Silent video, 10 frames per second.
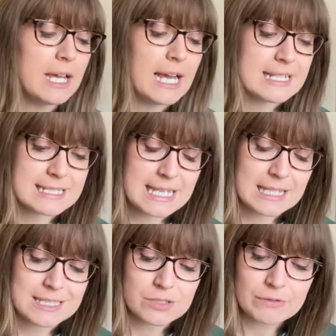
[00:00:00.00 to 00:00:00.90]
As I say,
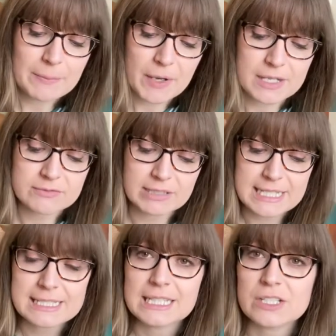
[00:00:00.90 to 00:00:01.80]
there's 3 parts
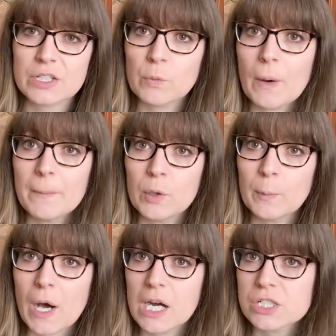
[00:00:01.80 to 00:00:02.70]
released and there's only 1 more
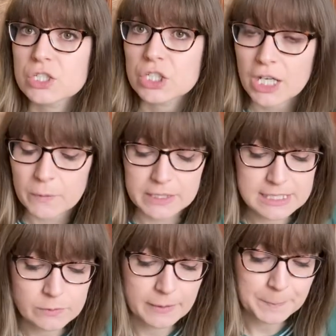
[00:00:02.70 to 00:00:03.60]
part to go on
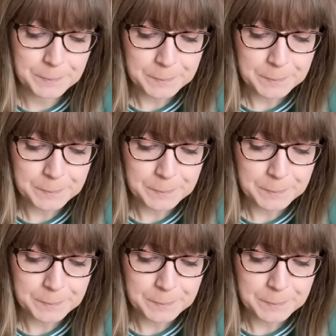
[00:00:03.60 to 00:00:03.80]
this one.